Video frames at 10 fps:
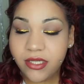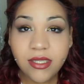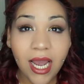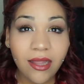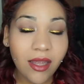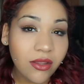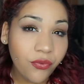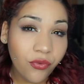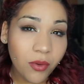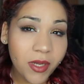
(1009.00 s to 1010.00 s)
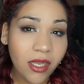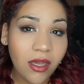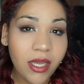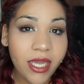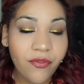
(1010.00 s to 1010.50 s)
I like the
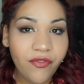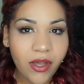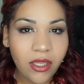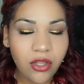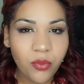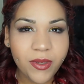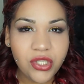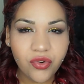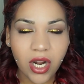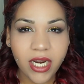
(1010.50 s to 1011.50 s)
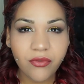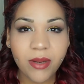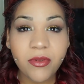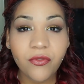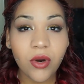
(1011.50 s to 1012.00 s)
formula. It felt a little bit drying
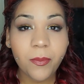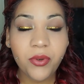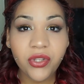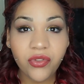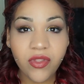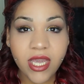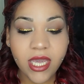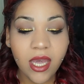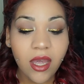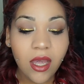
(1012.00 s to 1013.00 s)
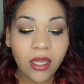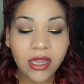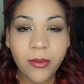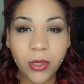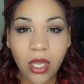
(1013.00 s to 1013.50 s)
right before I put the
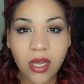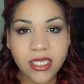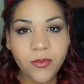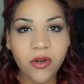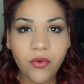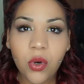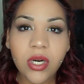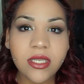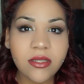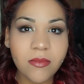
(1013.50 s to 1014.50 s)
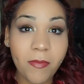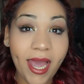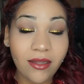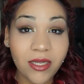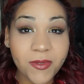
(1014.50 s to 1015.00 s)
lip gloss, but of course
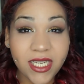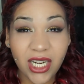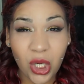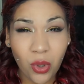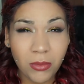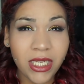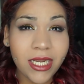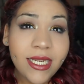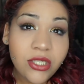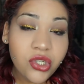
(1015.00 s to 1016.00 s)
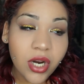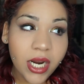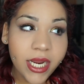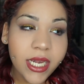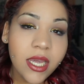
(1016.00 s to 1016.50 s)
matte lipstick normally is
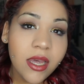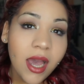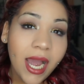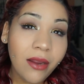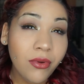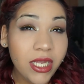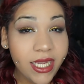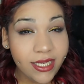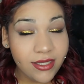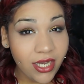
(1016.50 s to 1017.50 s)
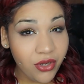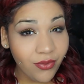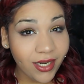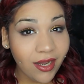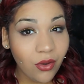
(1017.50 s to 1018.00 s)
drying. I really can't tell you
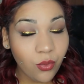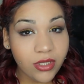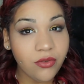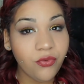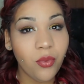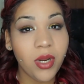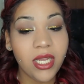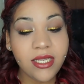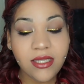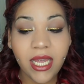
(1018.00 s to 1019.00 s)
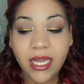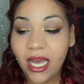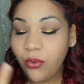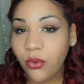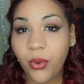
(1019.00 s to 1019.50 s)
right now what the formula is like.
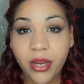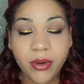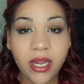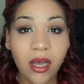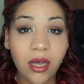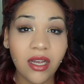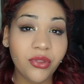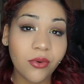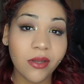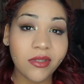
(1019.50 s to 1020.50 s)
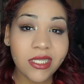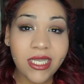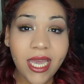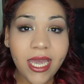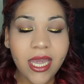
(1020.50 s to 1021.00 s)
I will wear it throughout the
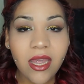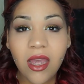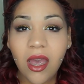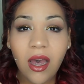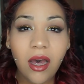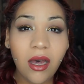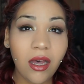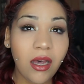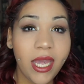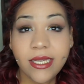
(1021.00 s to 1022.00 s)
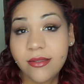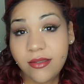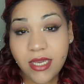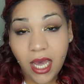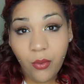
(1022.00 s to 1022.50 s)
day and
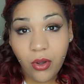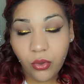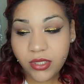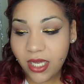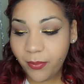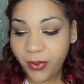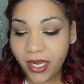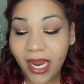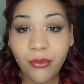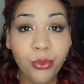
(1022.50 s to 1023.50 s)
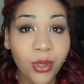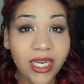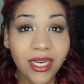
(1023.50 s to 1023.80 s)
see how it holds up, but I really